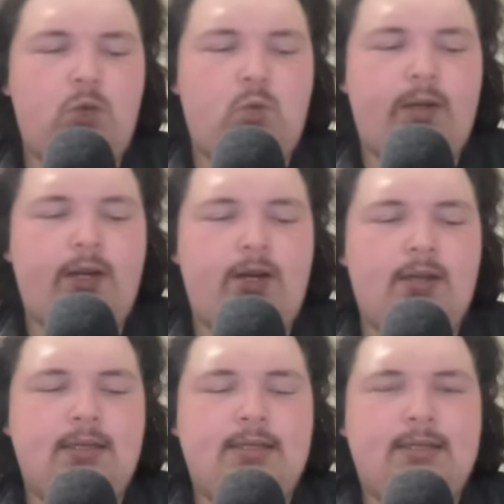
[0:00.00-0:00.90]

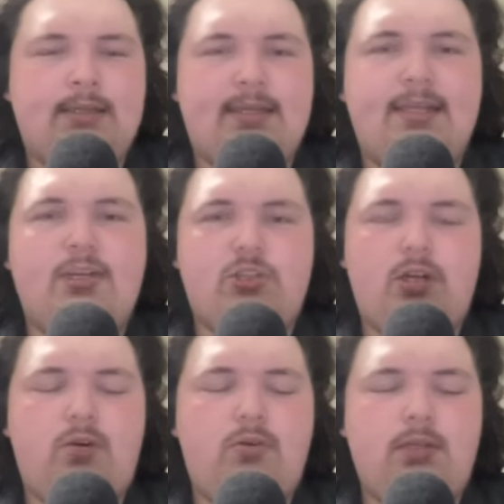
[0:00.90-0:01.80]
where Isaiah
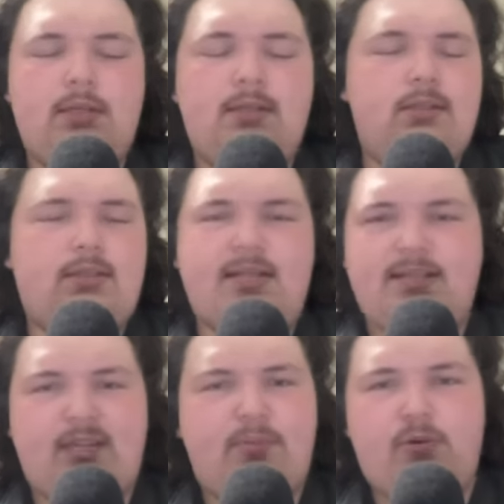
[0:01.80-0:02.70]
Joe sets
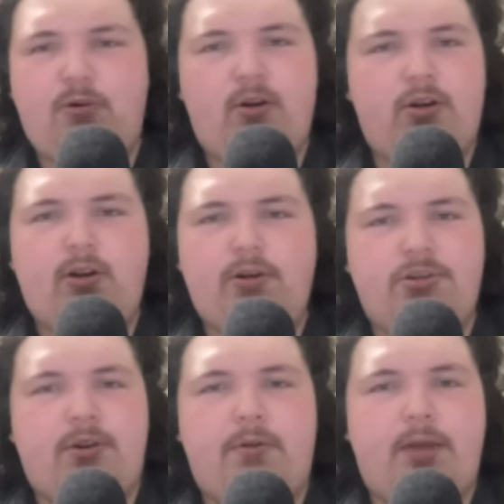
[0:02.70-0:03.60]
his typical guard-to-guard
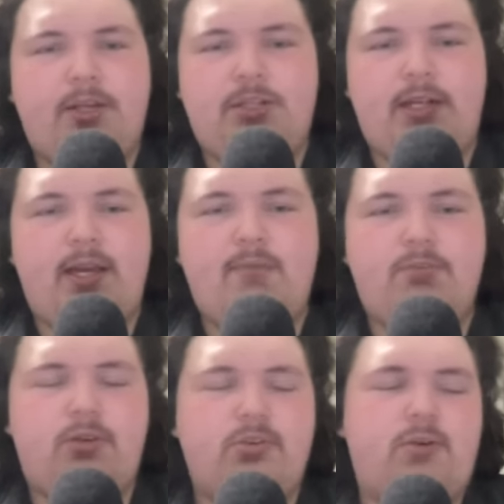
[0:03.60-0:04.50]
screen with SGA.
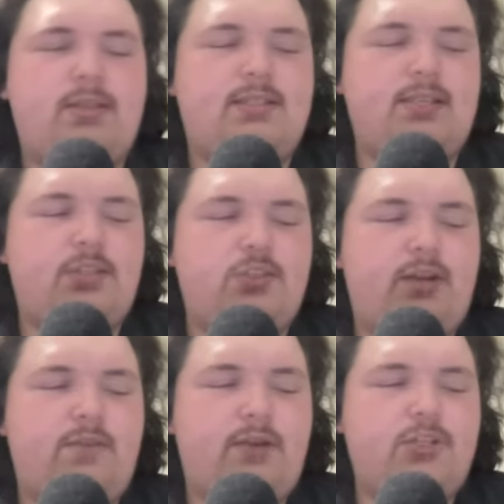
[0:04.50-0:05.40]
So he sets the
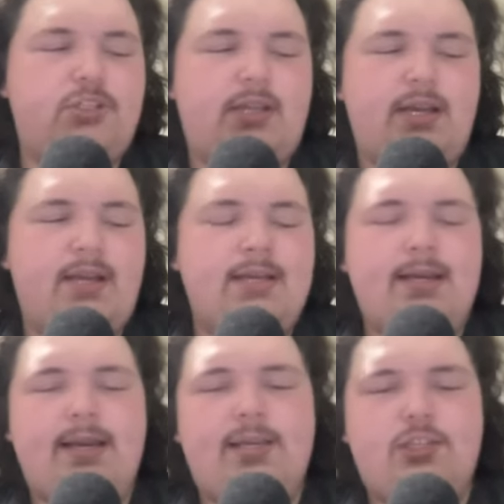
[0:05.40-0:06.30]
screen for SGA.
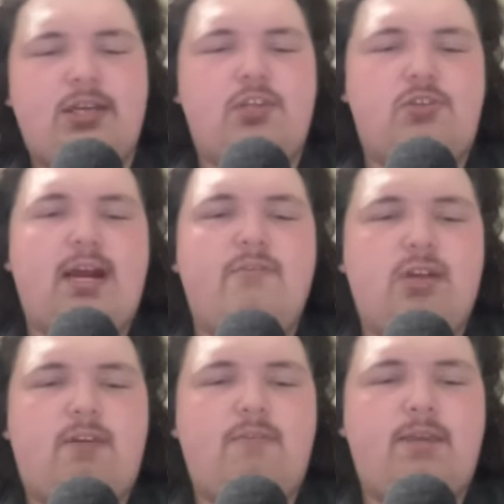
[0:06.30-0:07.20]
SGA drives
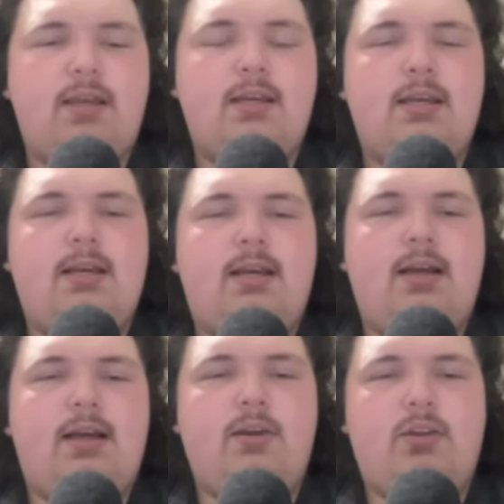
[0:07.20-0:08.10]
off of it,
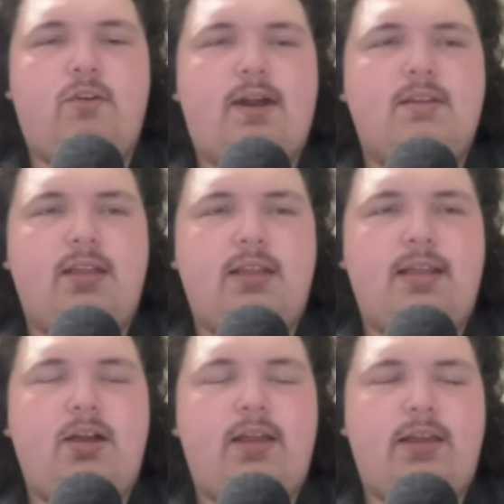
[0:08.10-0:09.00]
you know, around the
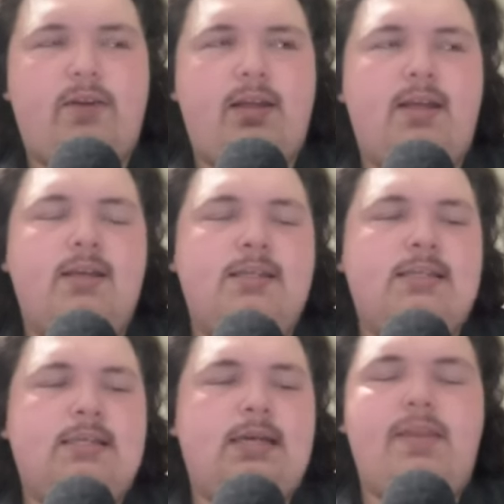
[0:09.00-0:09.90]
nail area,
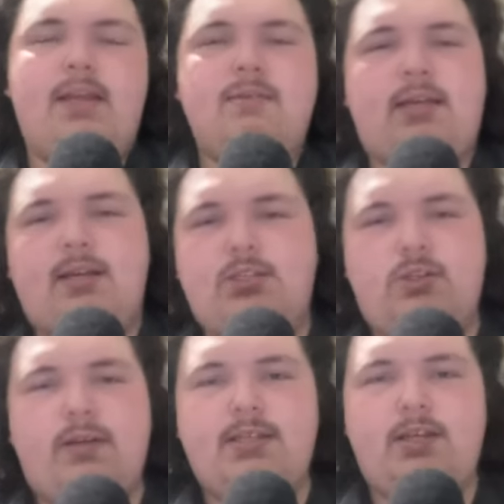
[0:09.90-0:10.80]
and then kicks
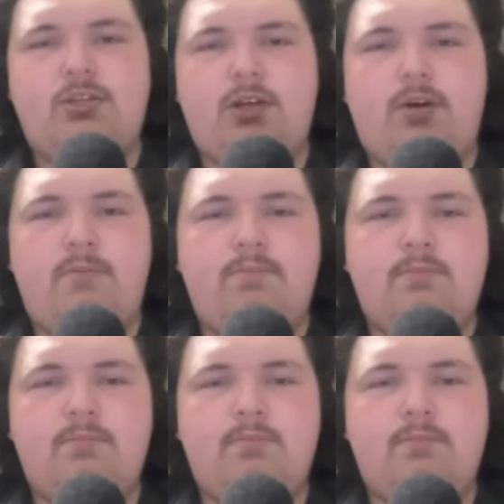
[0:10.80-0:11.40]
to Isaiah Joe,